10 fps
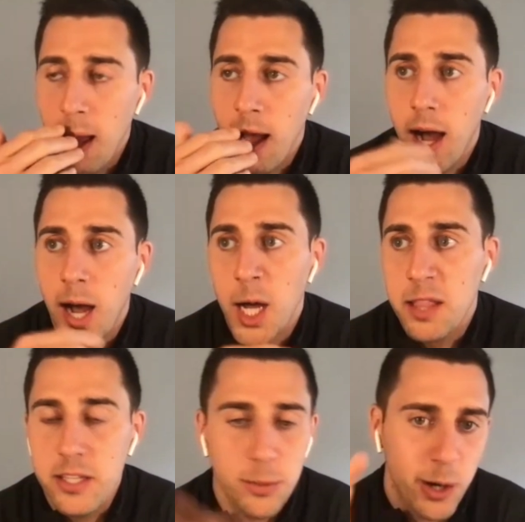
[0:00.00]
uh,
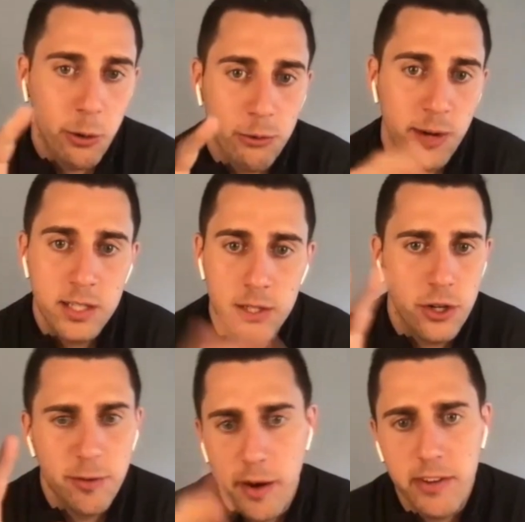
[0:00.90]
these are my growth rates. I
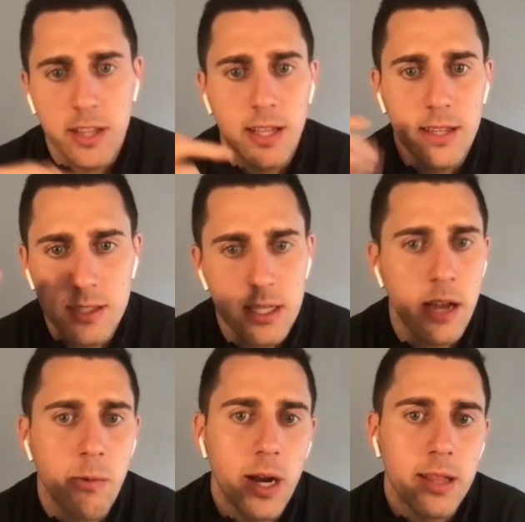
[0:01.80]
showed them everything. This is
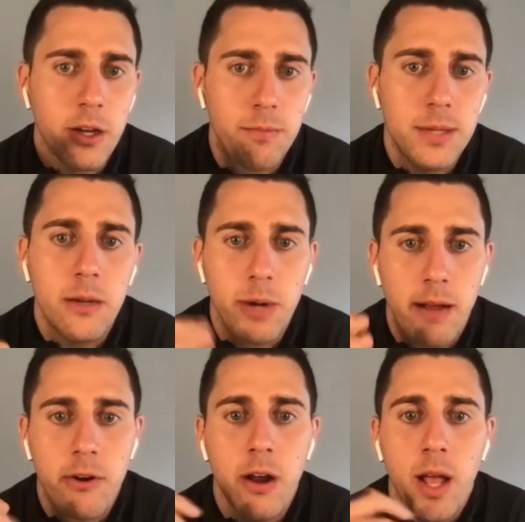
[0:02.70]
kind of where I think I'll be,
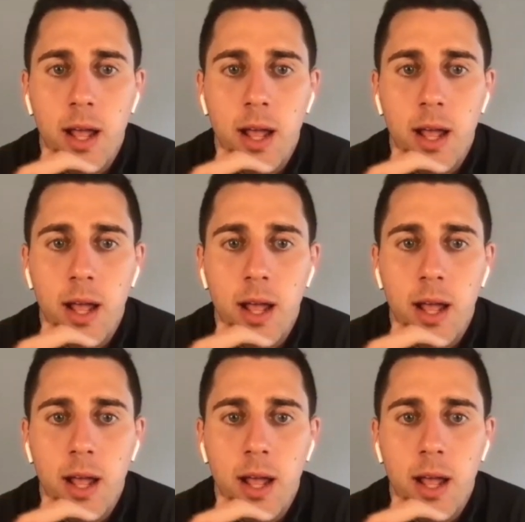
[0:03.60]
whatever.